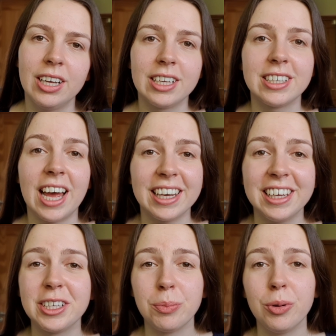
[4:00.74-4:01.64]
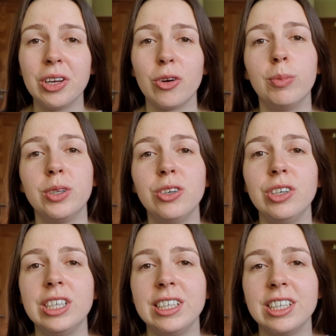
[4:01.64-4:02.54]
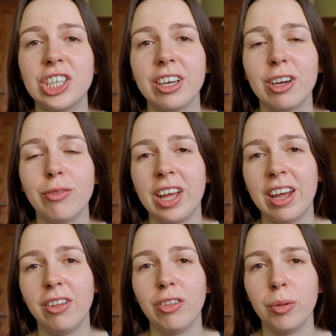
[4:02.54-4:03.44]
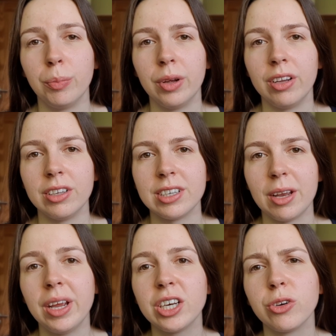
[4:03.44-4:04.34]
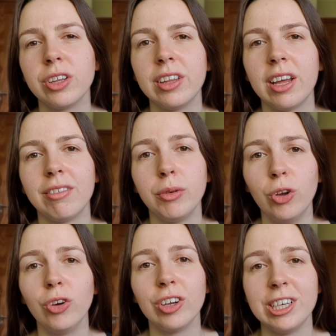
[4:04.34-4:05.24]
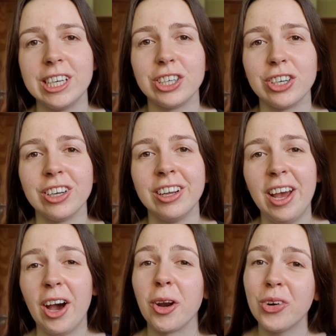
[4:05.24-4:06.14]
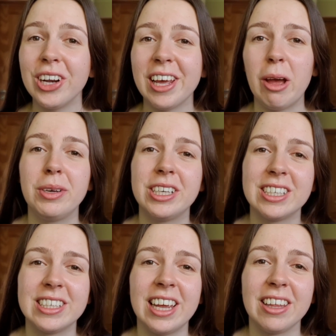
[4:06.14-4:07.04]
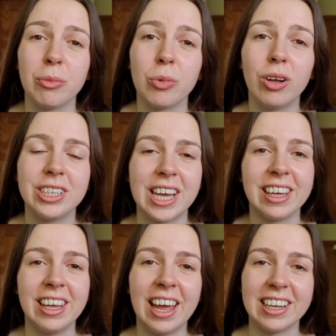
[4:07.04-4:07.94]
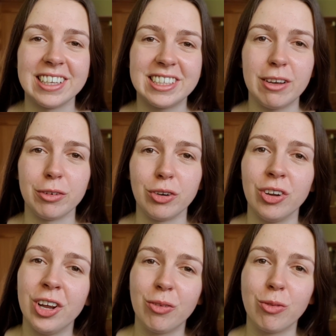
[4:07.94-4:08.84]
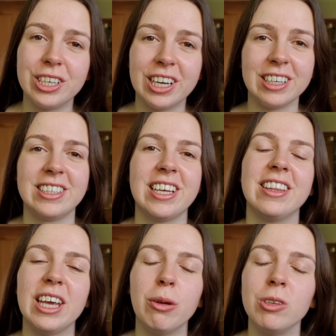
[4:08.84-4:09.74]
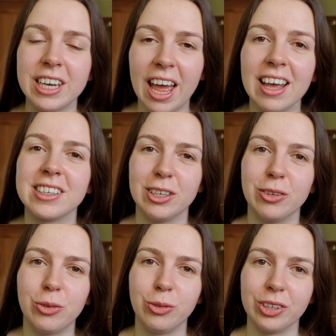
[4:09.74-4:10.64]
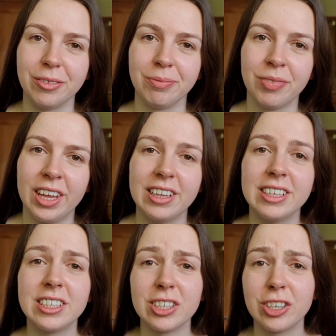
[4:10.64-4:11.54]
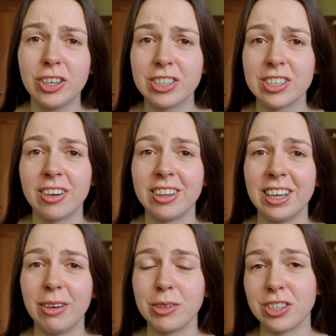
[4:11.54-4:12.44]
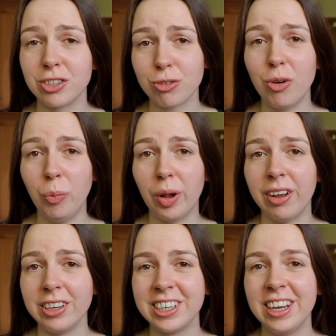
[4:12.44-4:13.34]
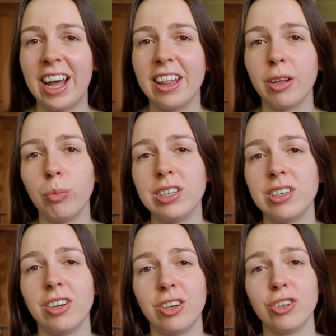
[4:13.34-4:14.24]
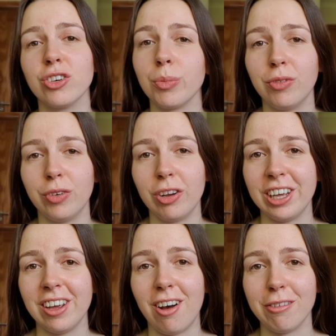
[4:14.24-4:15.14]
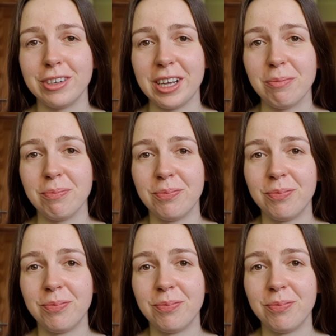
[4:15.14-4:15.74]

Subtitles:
Tagging is a brilliant opportunity to check over the health of the birds and make sure that they're in good condition, and I'm really happy to say that while tagging LS7, Roy Dennis said that he was in excellent order. This is a good sign that he was a strong bird and that we'd done a good job of looking after him.